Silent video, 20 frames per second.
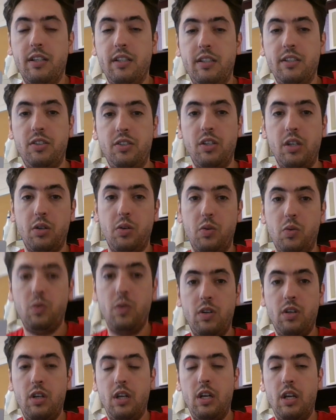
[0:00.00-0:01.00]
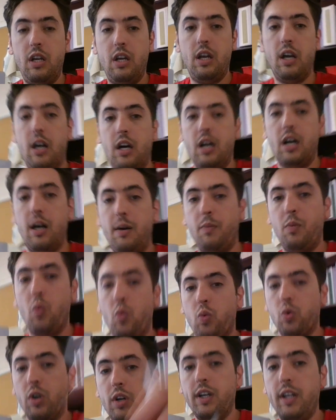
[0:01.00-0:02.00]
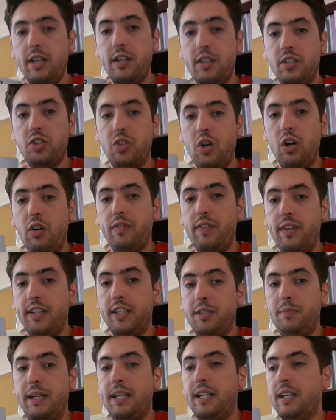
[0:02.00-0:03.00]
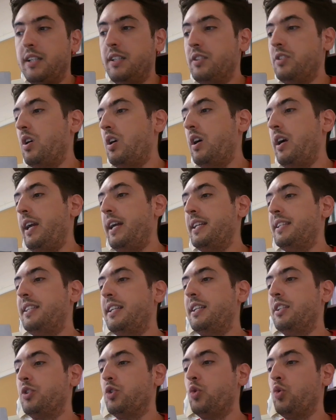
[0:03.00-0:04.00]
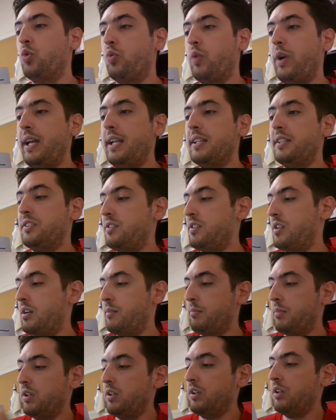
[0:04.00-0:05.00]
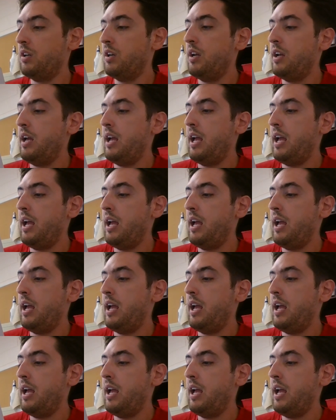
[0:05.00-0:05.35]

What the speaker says: So we're going to solve this because it says greatest number,